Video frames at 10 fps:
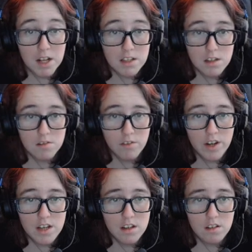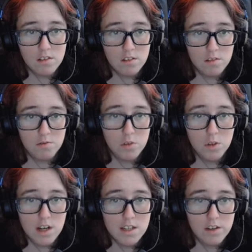perplexing device
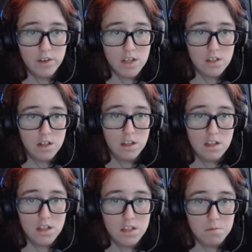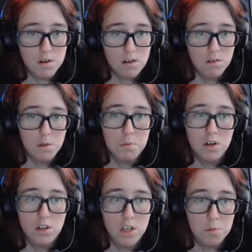door has a device on it that contains a small red
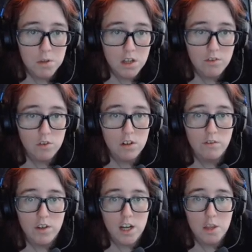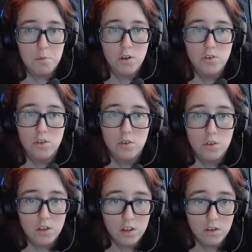ball in the upper left corner. If you guide the ball to the
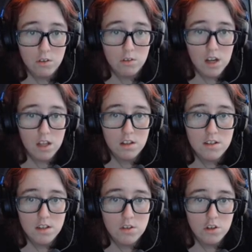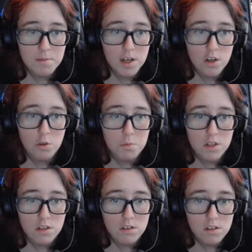hole in the lower right, it looks like the door might
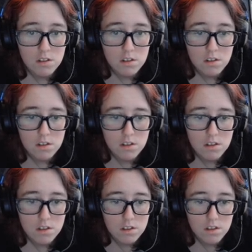open. Uh,